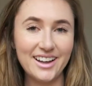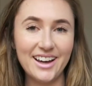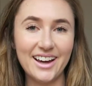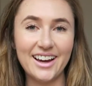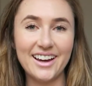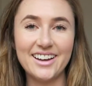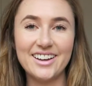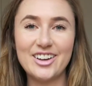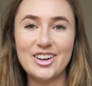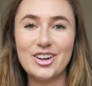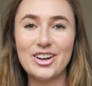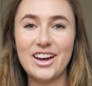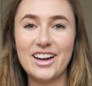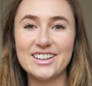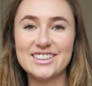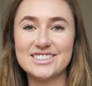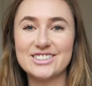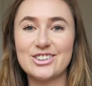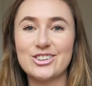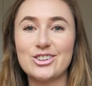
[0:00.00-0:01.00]

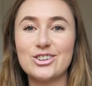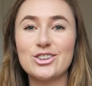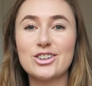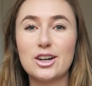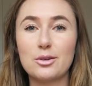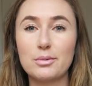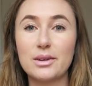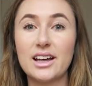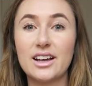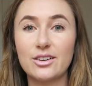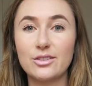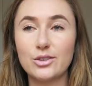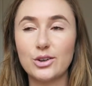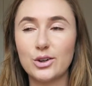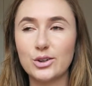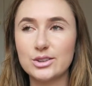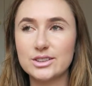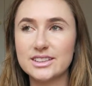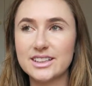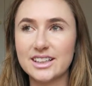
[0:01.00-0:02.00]
as though you're coming out of your
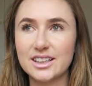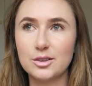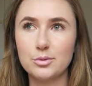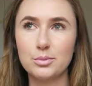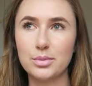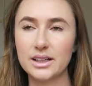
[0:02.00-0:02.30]
own skin,